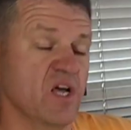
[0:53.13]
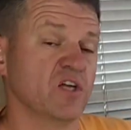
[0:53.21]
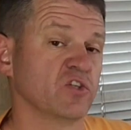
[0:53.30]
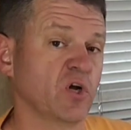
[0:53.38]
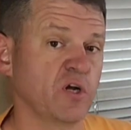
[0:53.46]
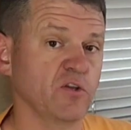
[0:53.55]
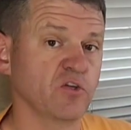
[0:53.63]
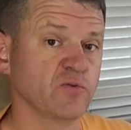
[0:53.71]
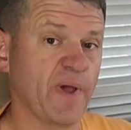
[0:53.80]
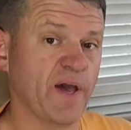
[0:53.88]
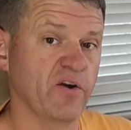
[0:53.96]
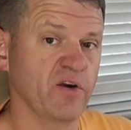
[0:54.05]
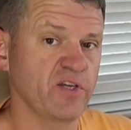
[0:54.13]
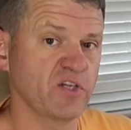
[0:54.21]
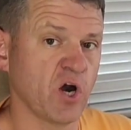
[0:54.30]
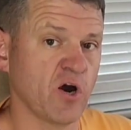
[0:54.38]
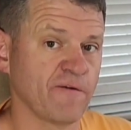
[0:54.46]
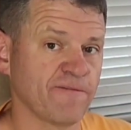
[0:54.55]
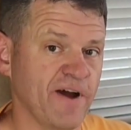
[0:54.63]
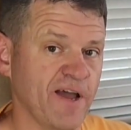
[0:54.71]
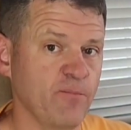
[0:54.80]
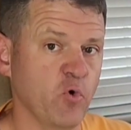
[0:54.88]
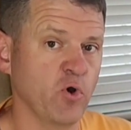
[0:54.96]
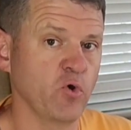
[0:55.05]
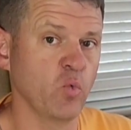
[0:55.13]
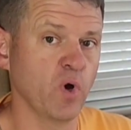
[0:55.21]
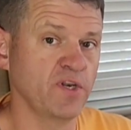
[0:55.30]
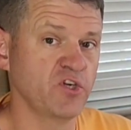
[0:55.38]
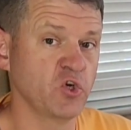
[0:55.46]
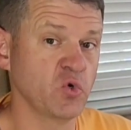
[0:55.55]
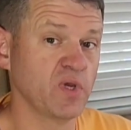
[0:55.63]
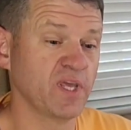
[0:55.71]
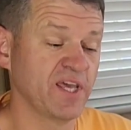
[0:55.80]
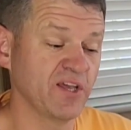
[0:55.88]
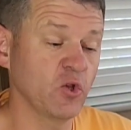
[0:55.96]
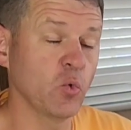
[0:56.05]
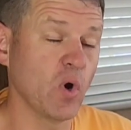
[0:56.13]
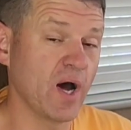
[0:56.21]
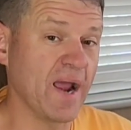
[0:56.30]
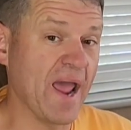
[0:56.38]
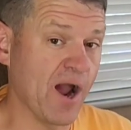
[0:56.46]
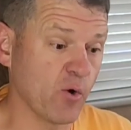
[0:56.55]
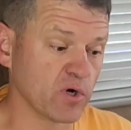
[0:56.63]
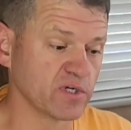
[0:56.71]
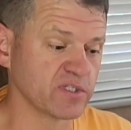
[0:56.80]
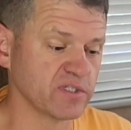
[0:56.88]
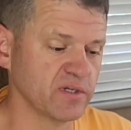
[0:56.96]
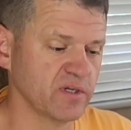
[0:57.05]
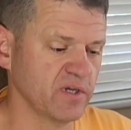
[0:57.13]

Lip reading: So all those batteries are 5.12 kilowatt hours.